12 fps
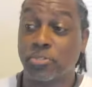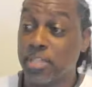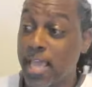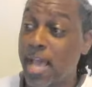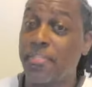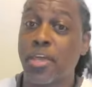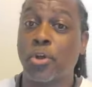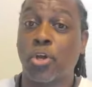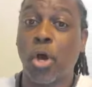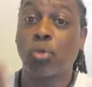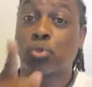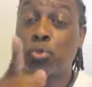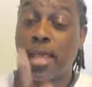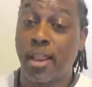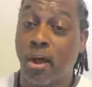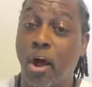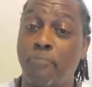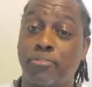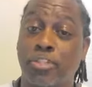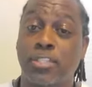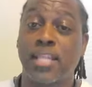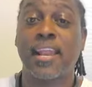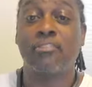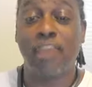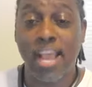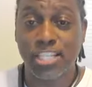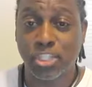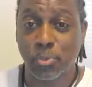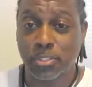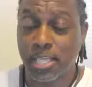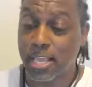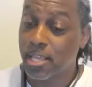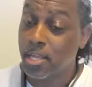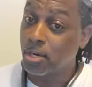Now they're going to go to that officer that harassed you and say,